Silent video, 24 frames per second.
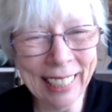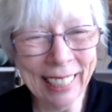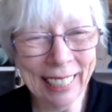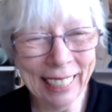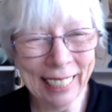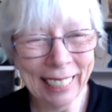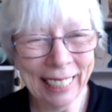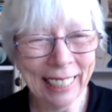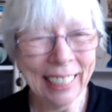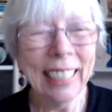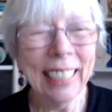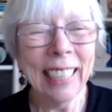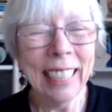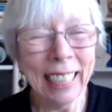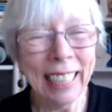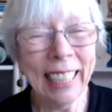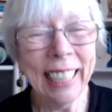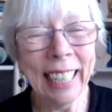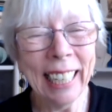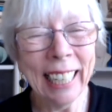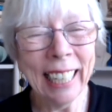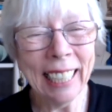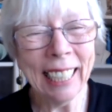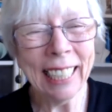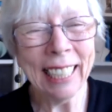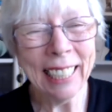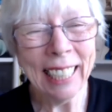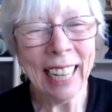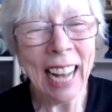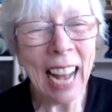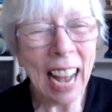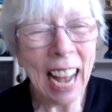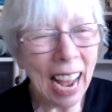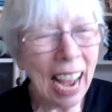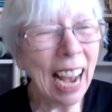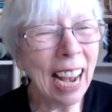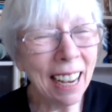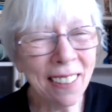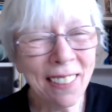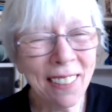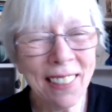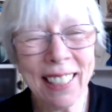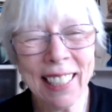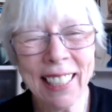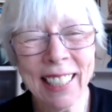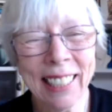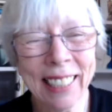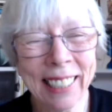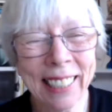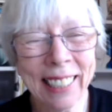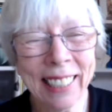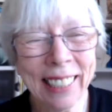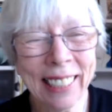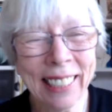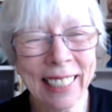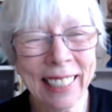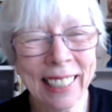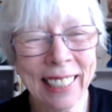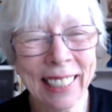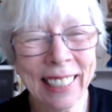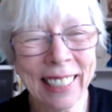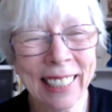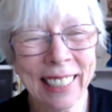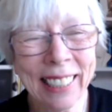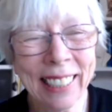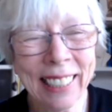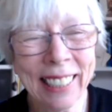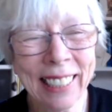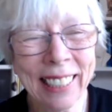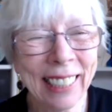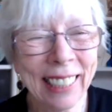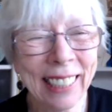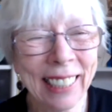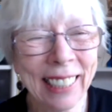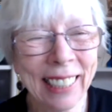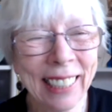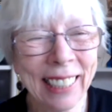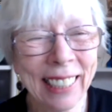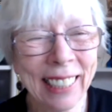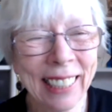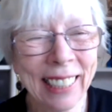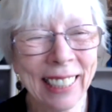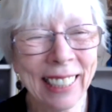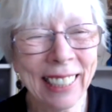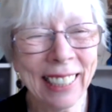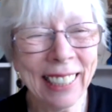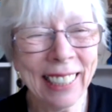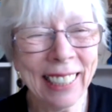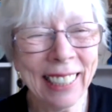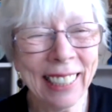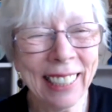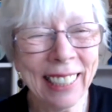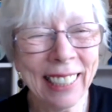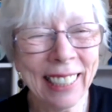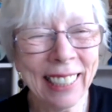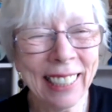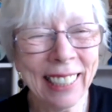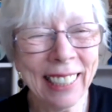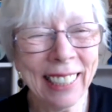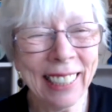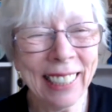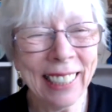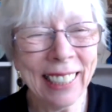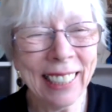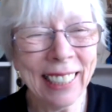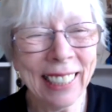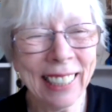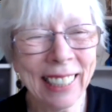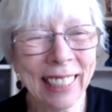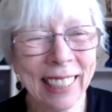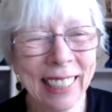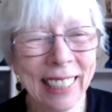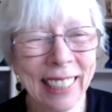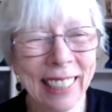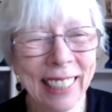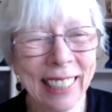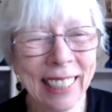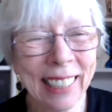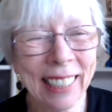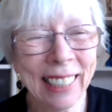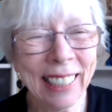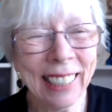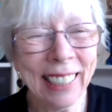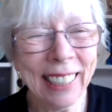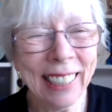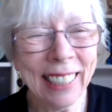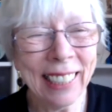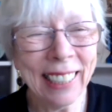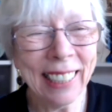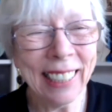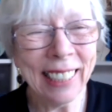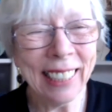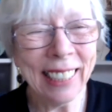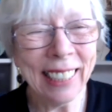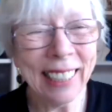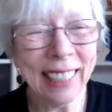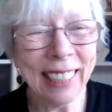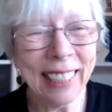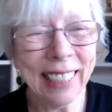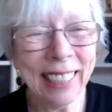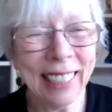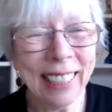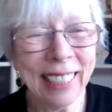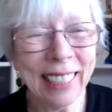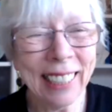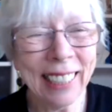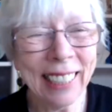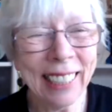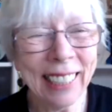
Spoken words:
(silent)